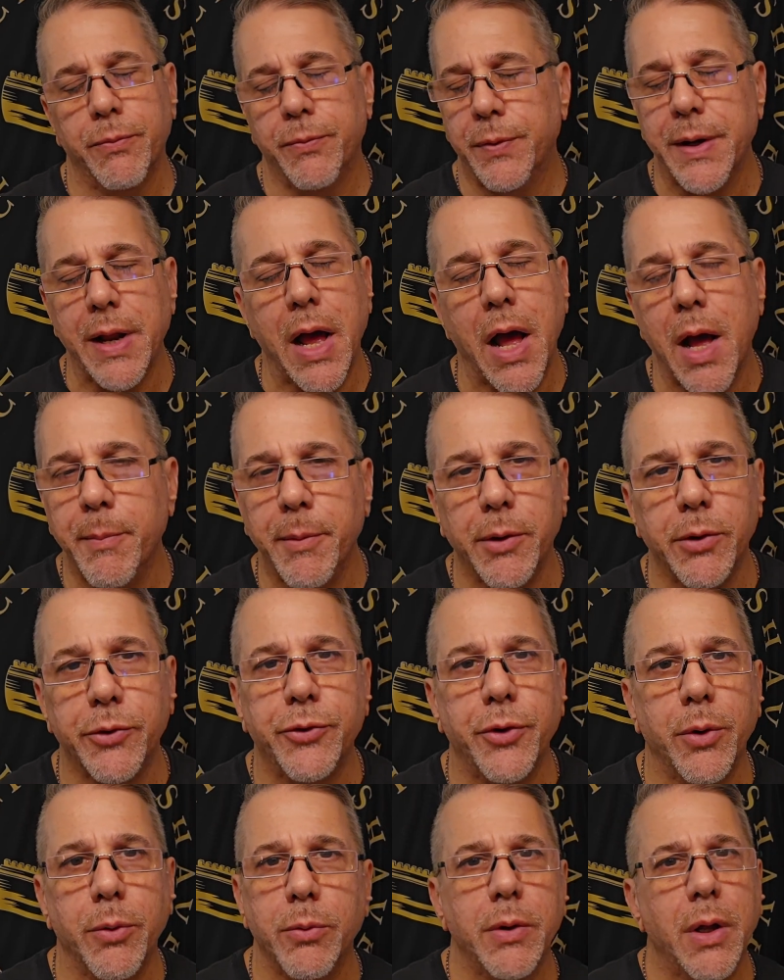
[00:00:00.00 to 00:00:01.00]
phenomenal.
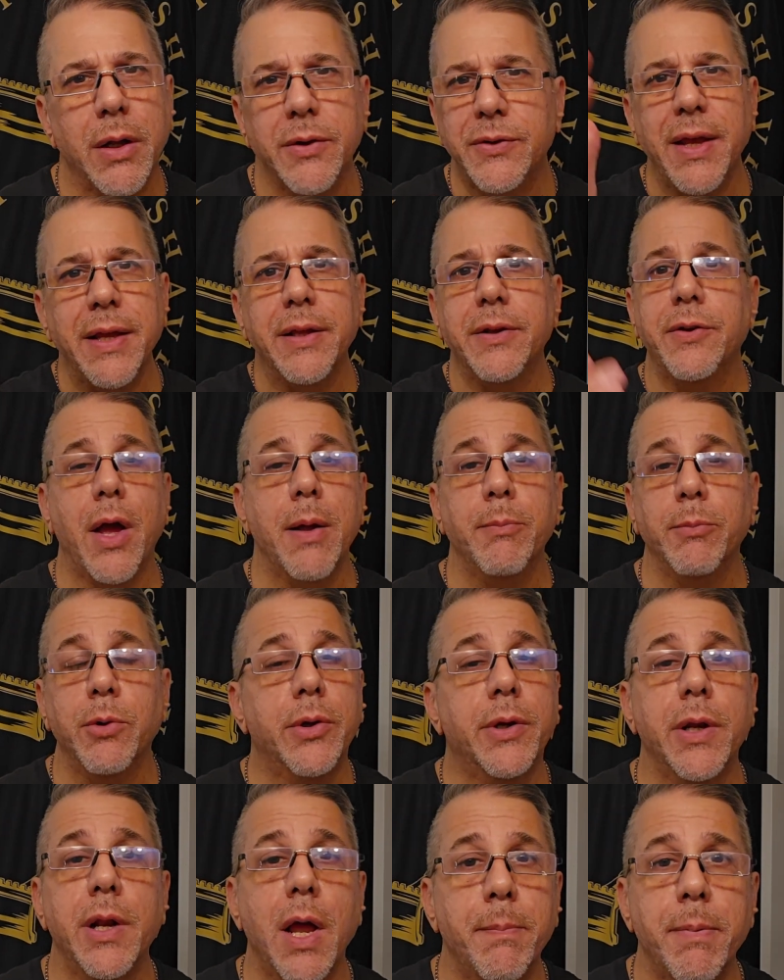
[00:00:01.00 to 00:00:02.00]
So take time to
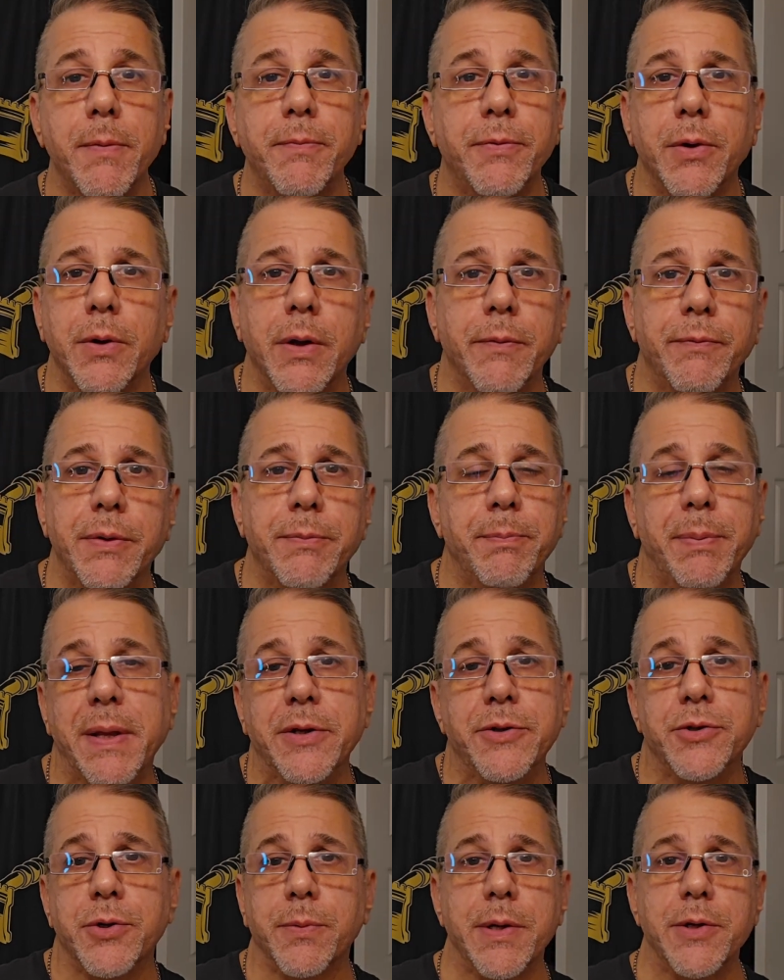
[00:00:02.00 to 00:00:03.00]
look it up if it
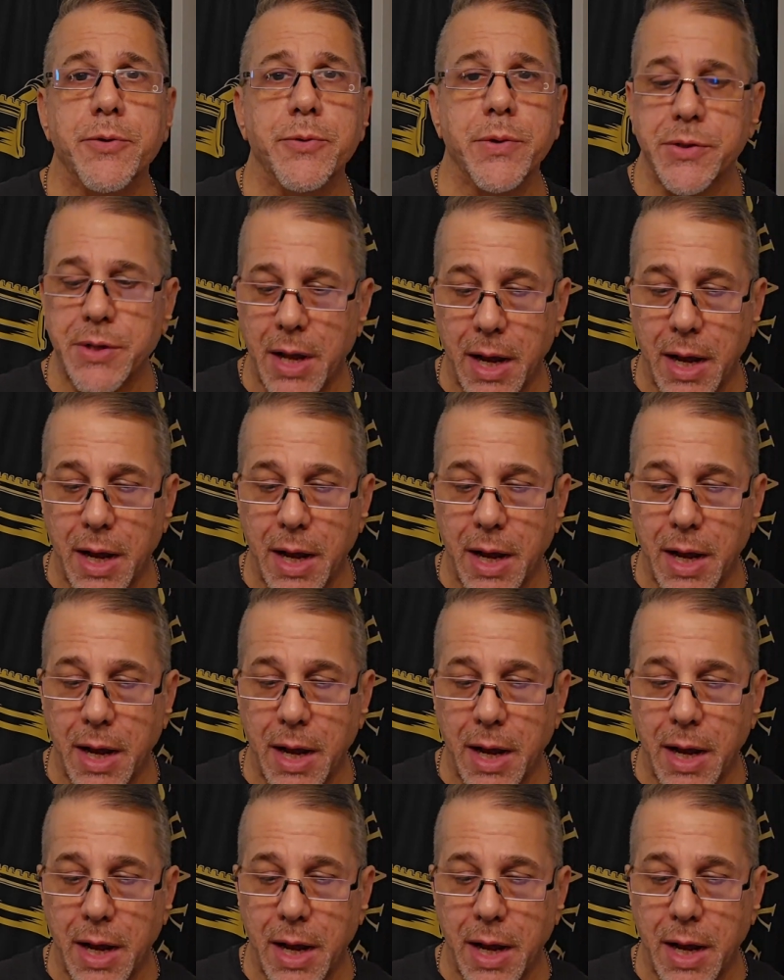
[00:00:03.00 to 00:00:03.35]
piques your interest.